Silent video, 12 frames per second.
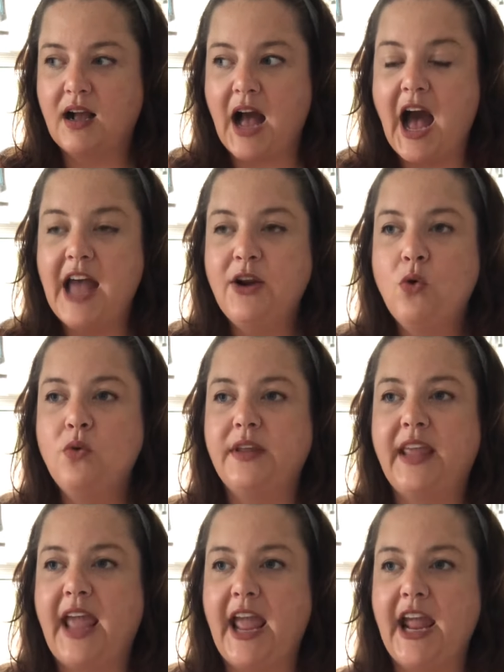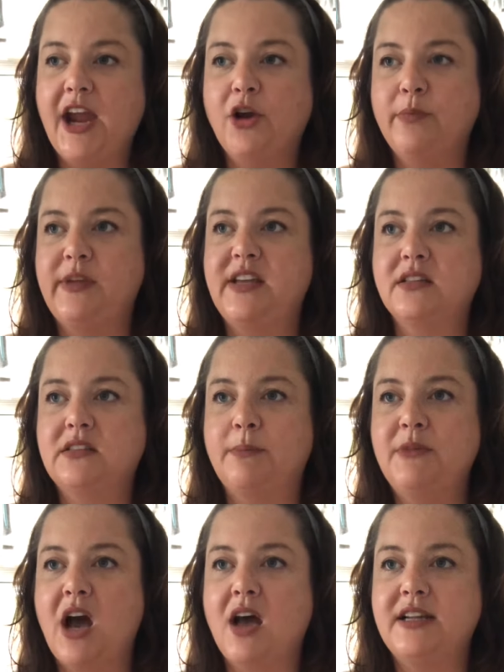I don't care because
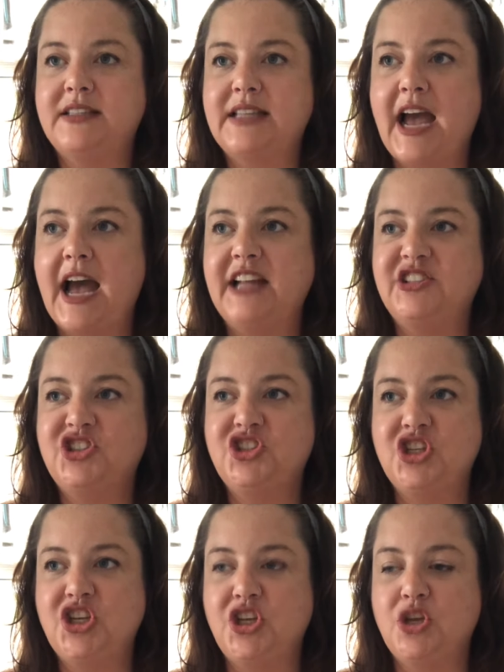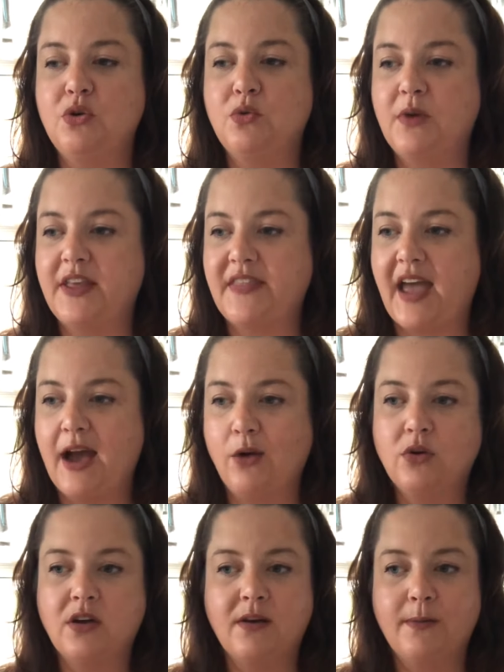I'm not attached to you and the
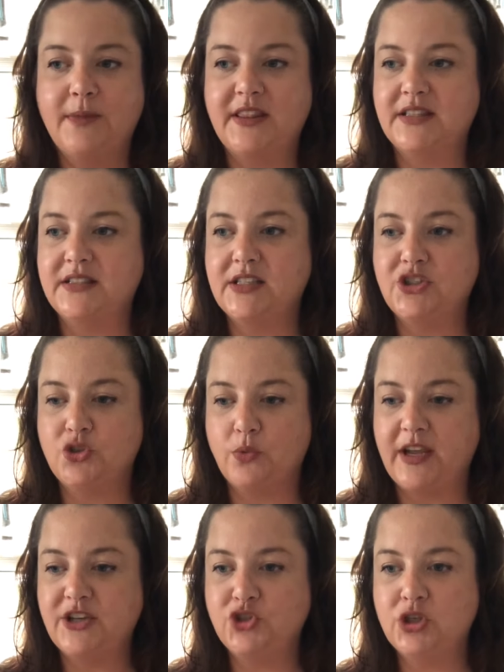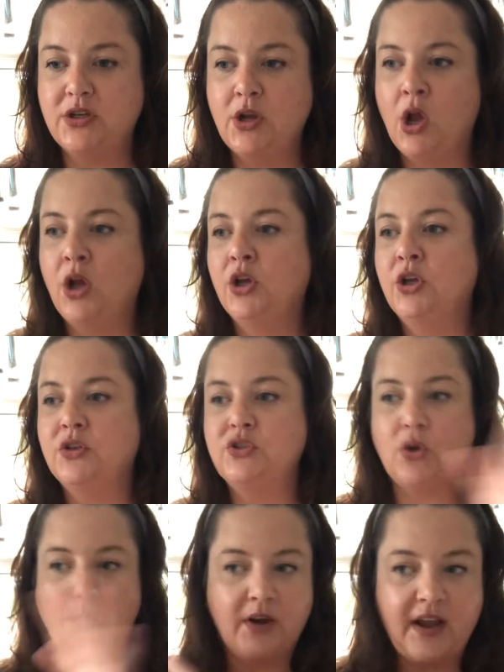outcome and the situation
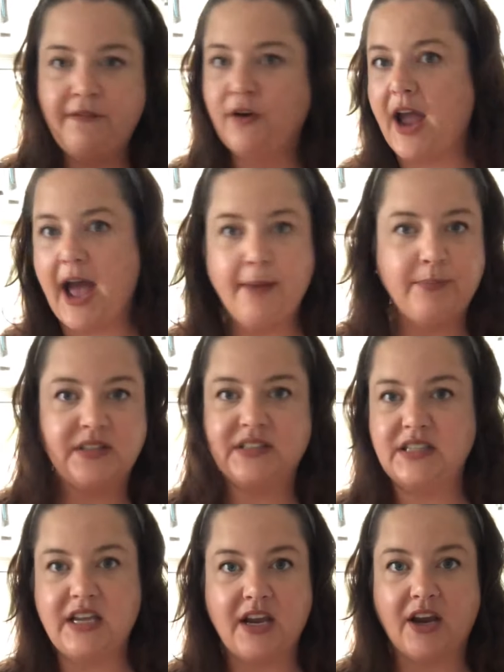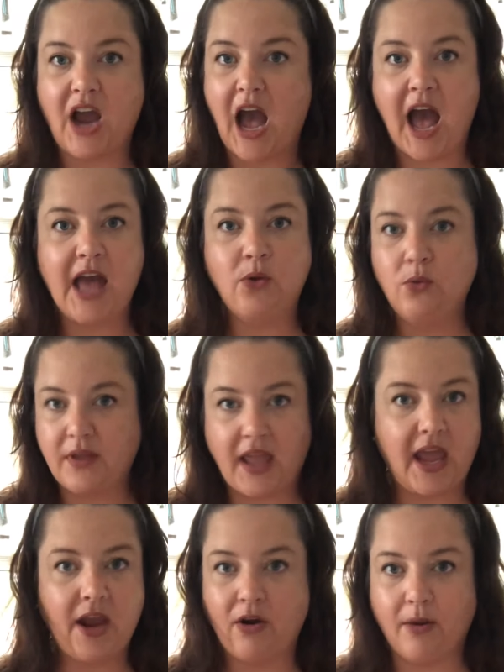so whatever happens here I don't
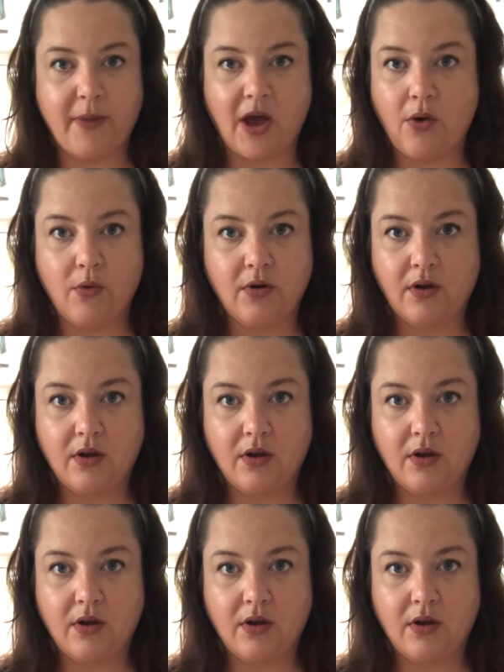care about